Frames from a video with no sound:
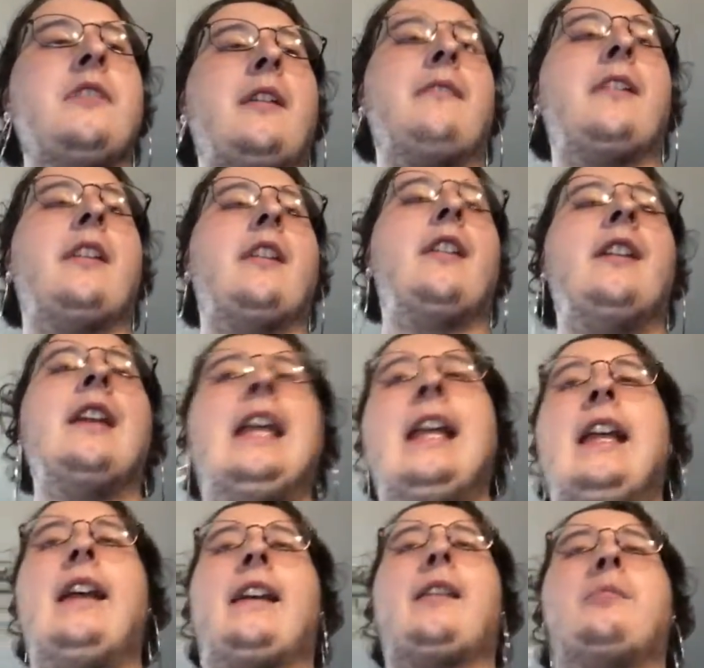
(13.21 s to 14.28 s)
I'm gonna
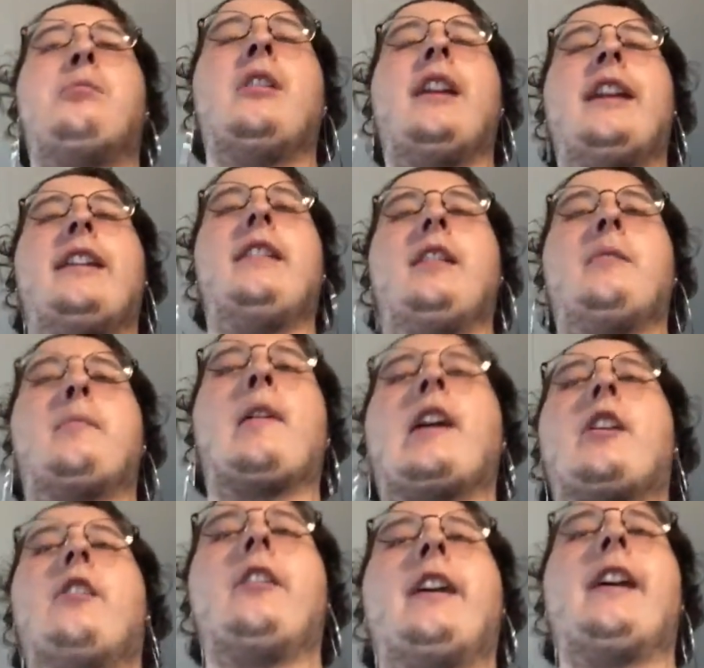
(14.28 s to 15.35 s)
explain the
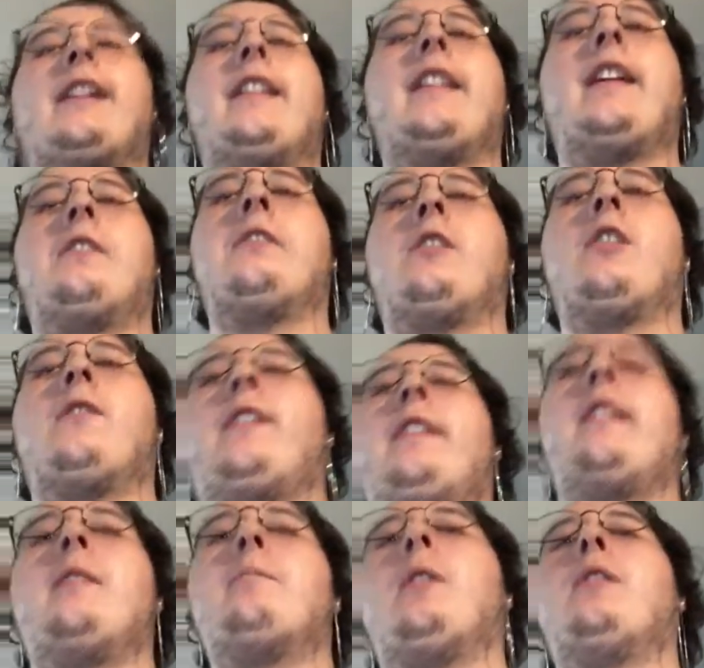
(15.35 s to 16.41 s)
bottleneck that
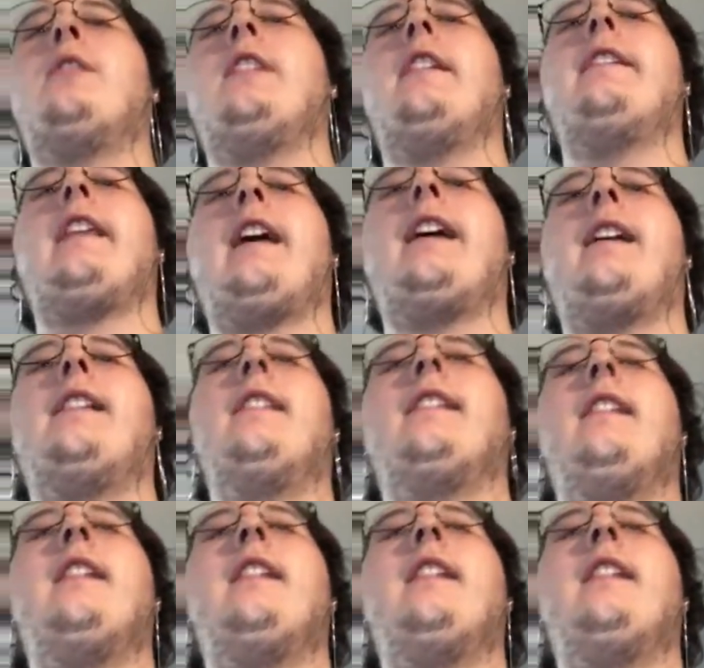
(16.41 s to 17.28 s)
Irvington BOCES has.